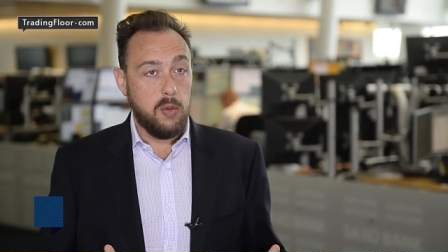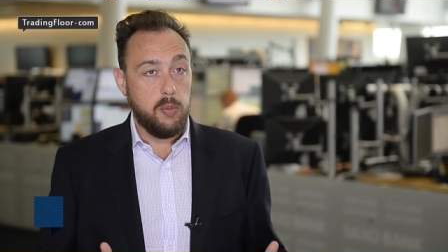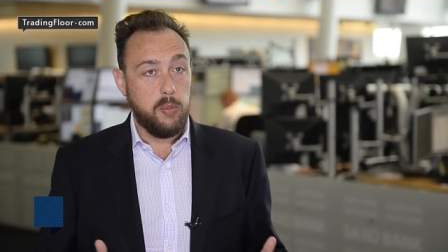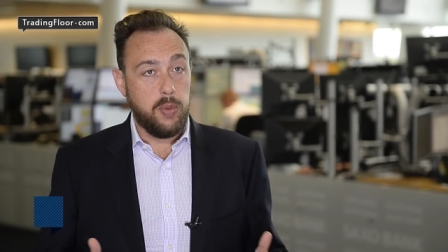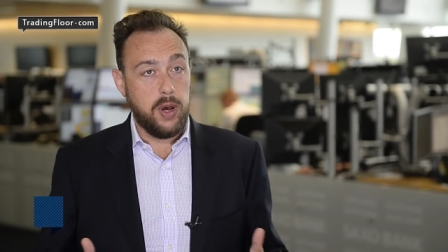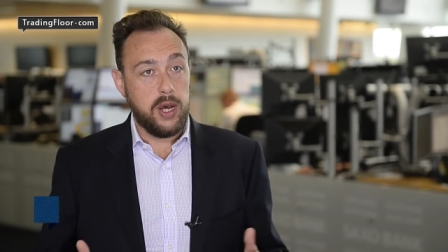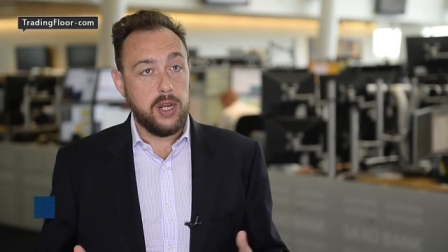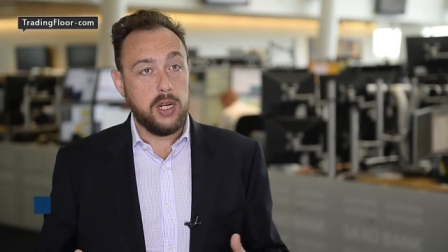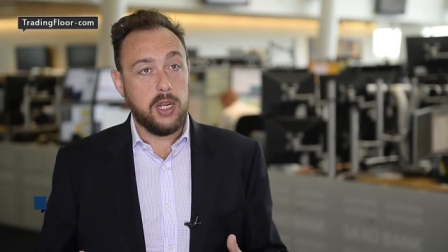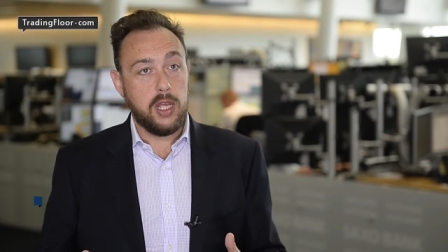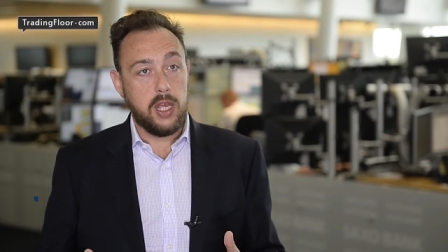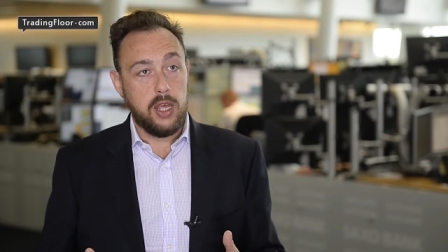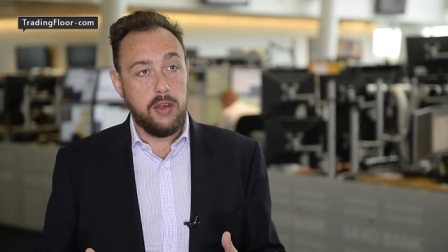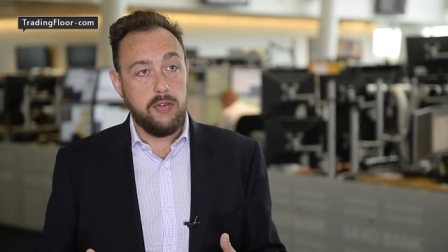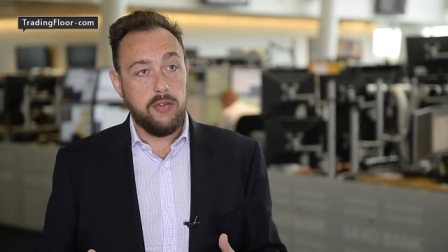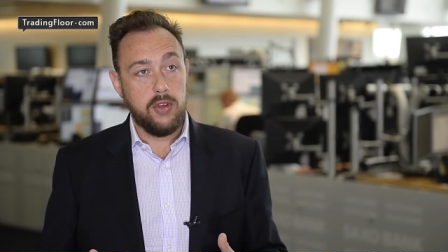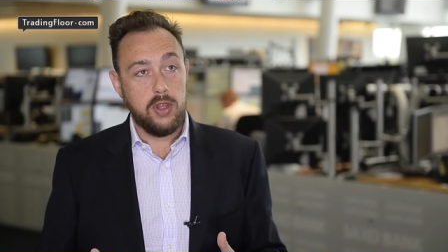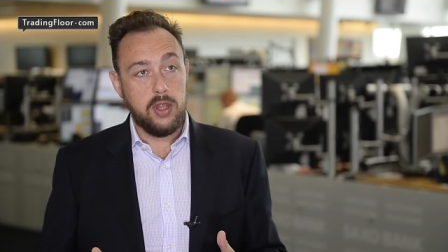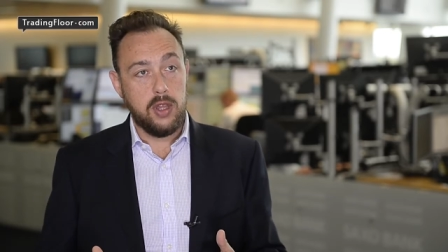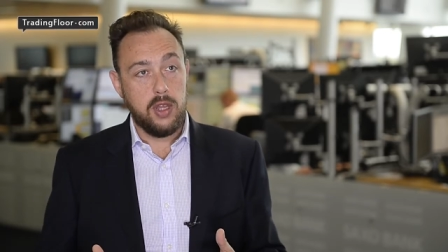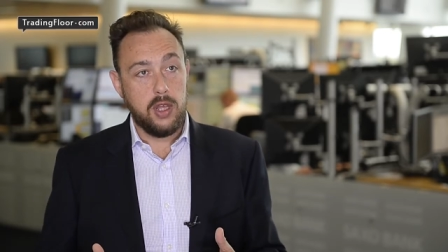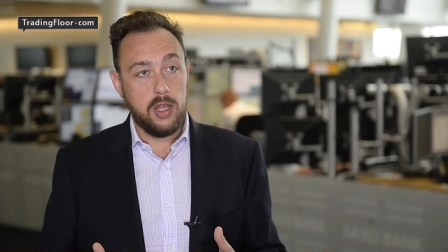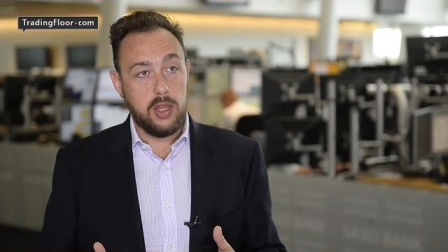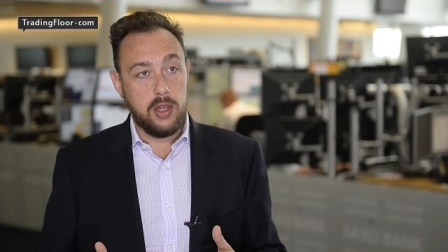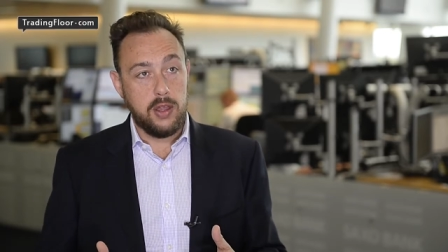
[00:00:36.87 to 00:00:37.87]
but
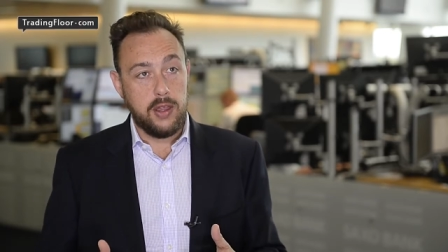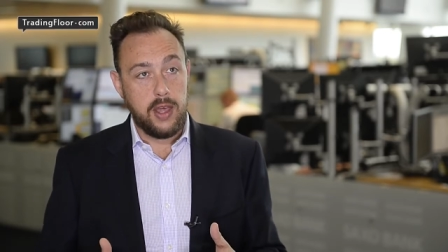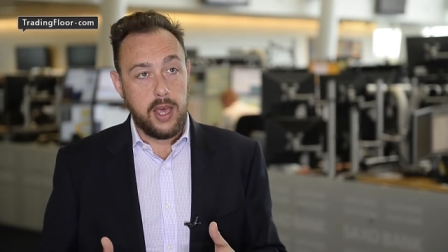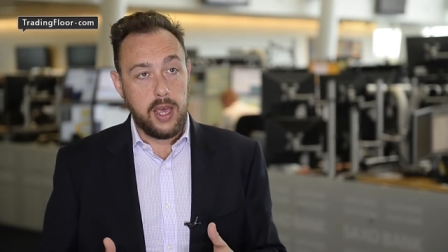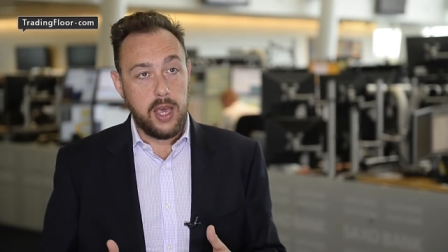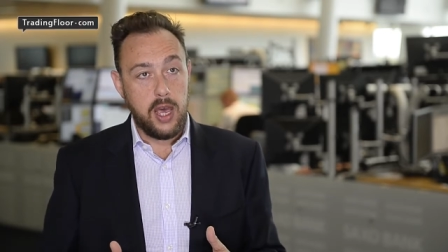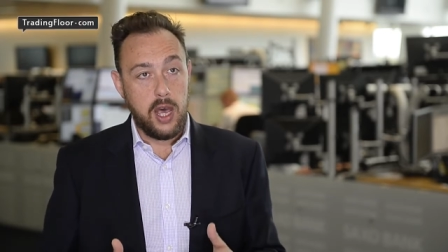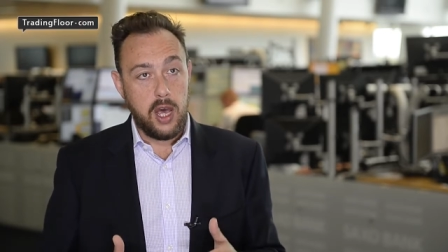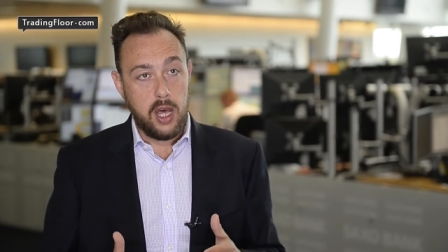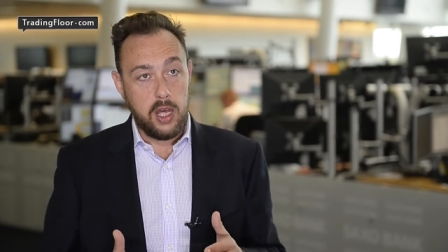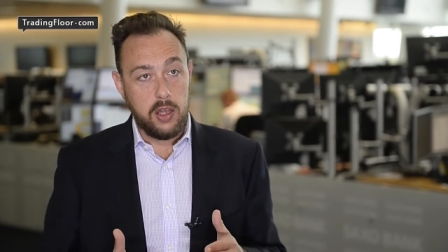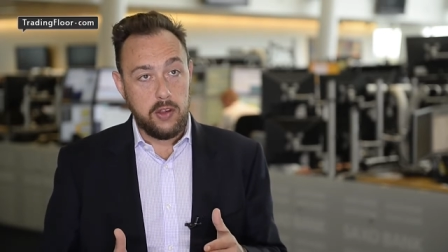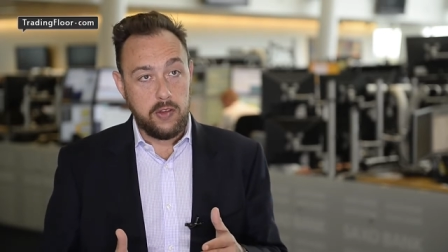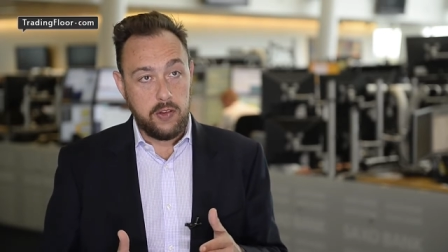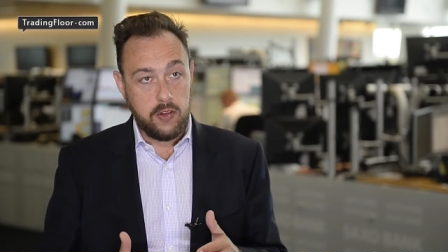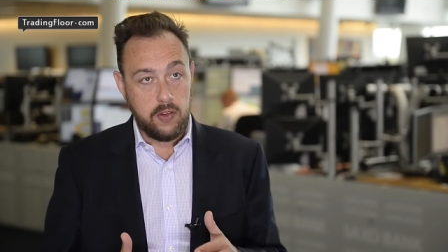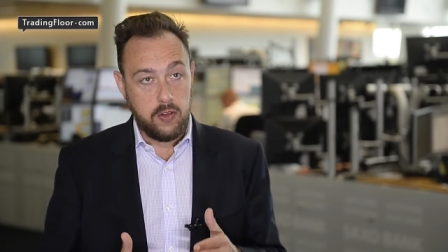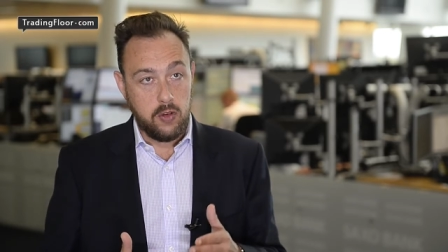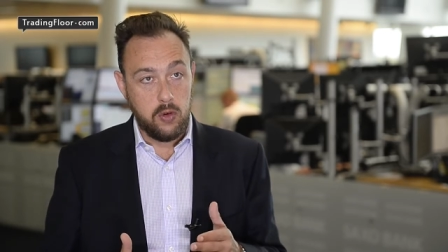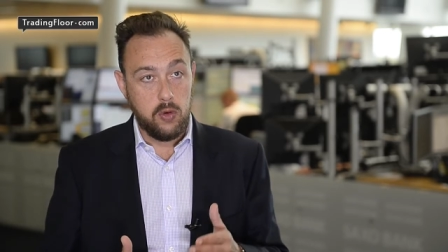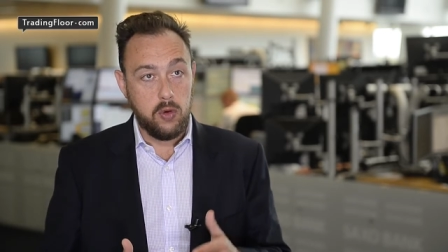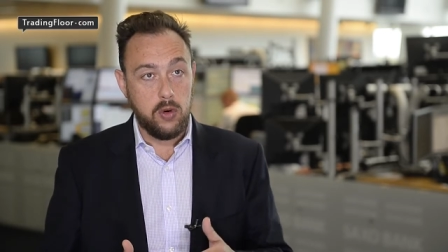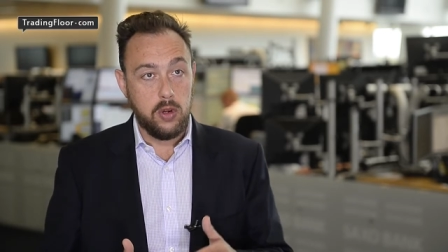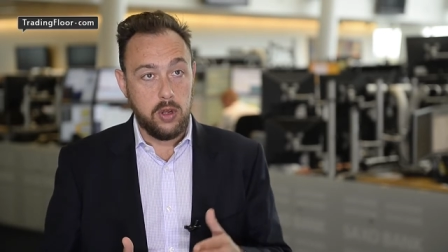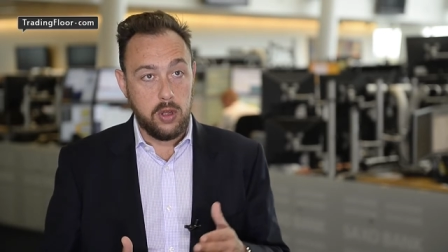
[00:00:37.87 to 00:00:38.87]
given that they are
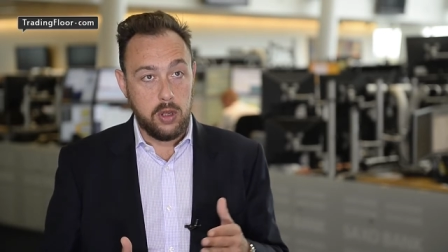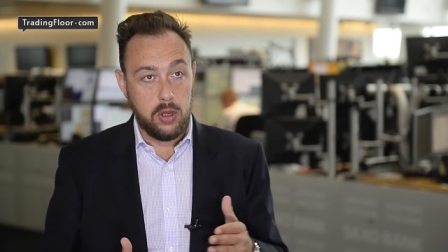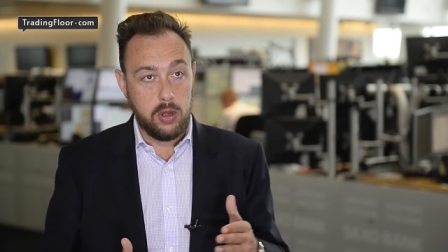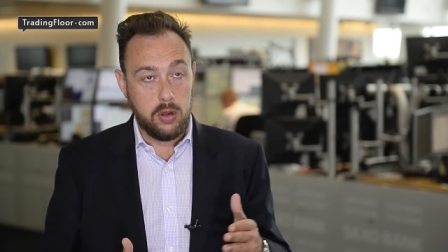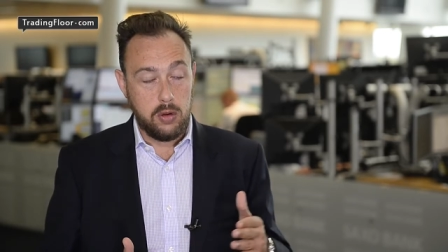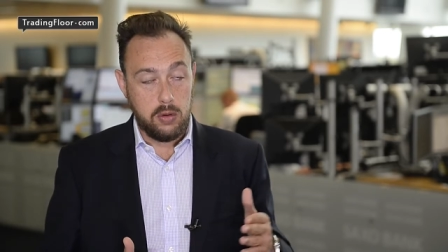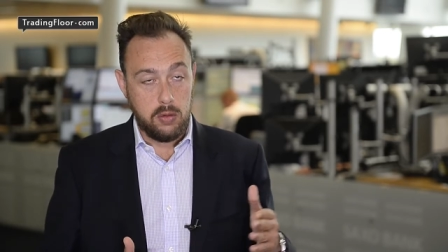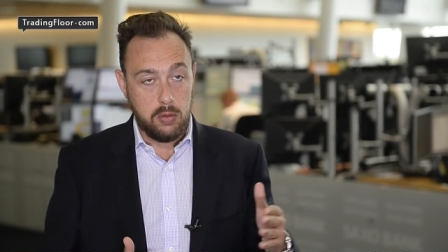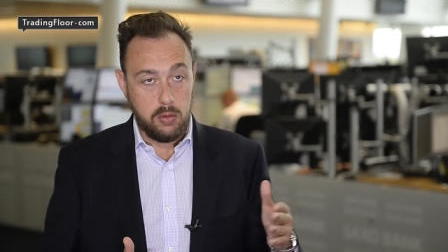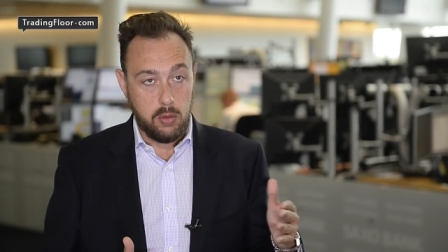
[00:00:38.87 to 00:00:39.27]
sooner